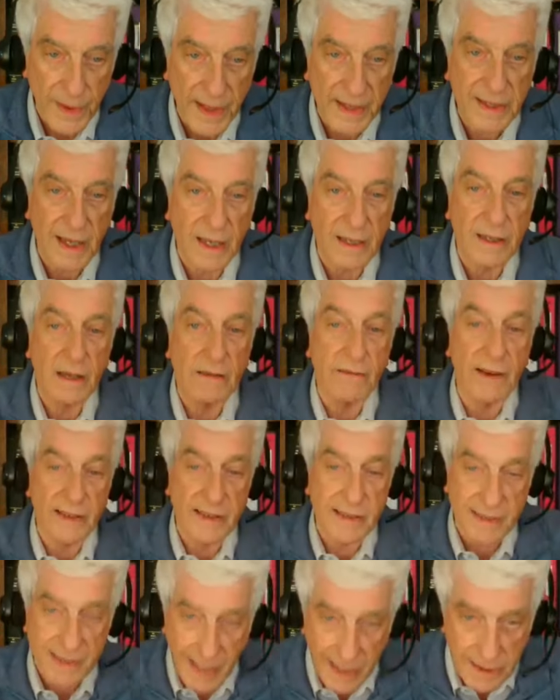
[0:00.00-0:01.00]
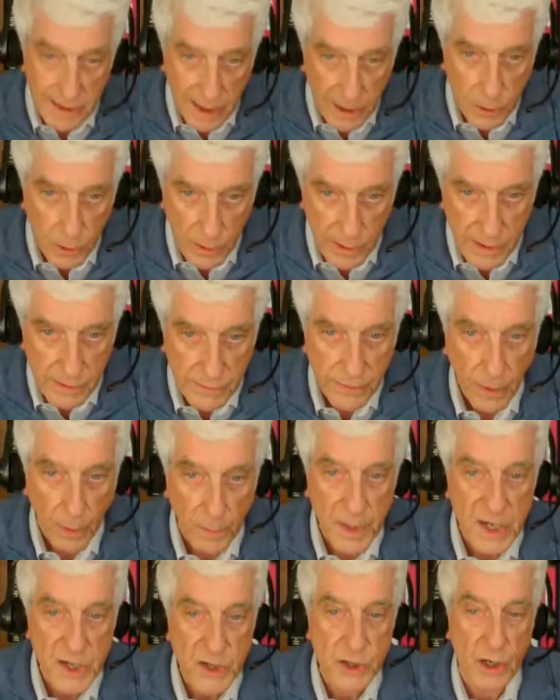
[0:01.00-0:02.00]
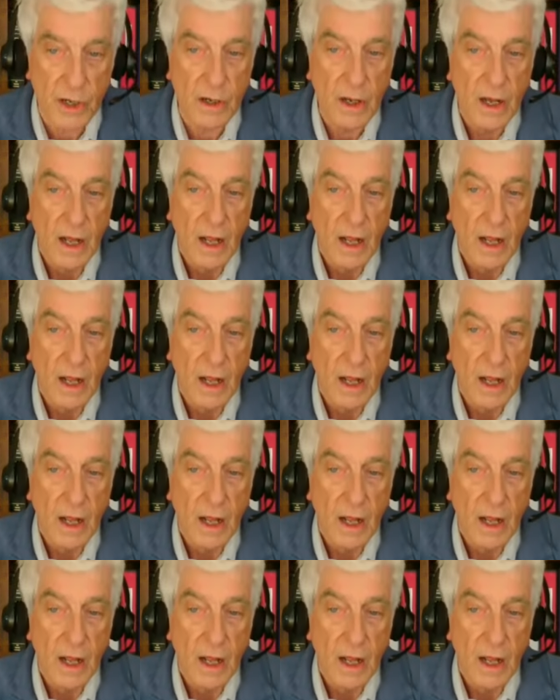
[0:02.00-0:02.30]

that can give us technical information.